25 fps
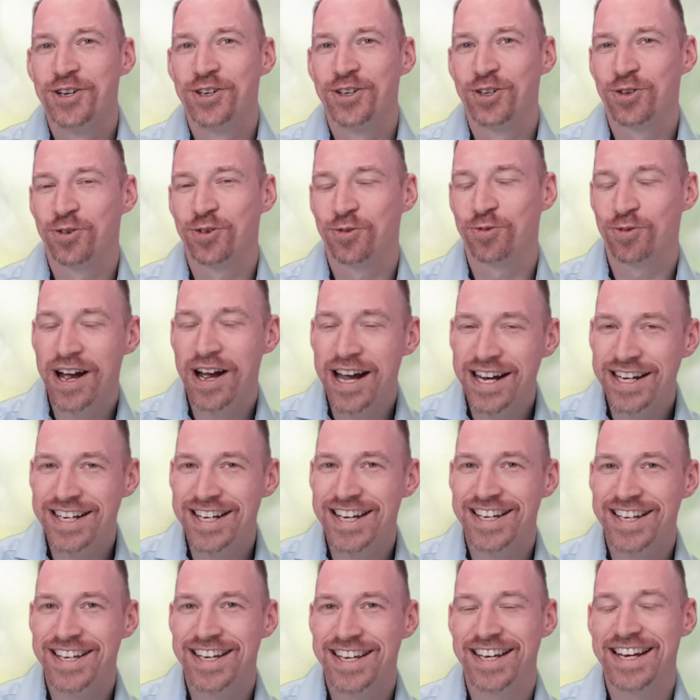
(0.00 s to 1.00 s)

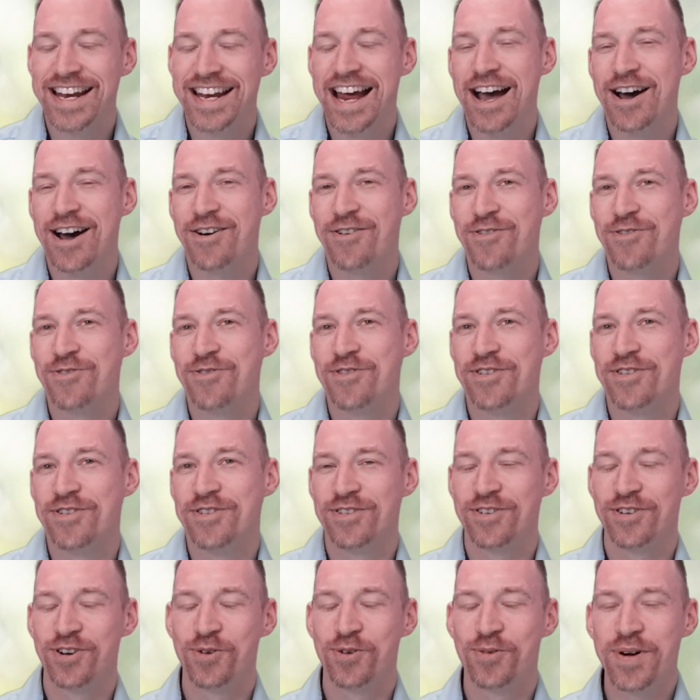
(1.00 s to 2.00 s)
chronic and how
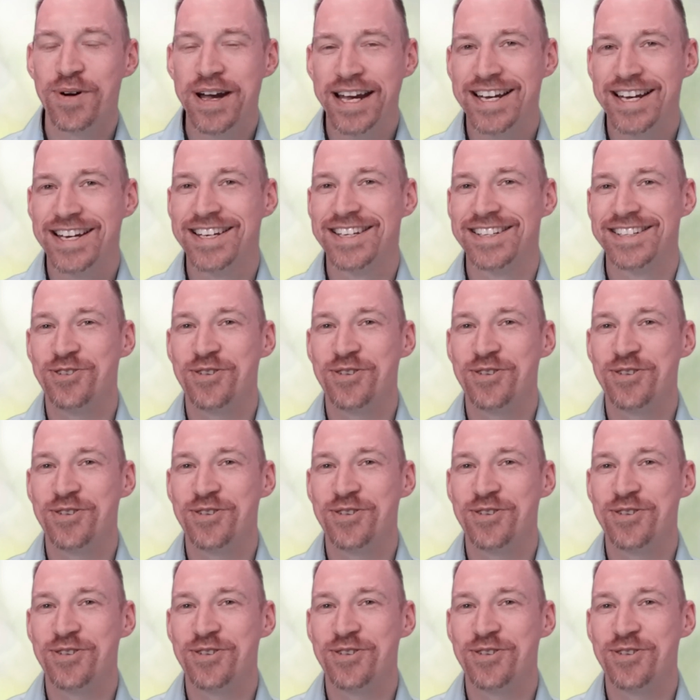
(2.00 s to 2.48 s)
quick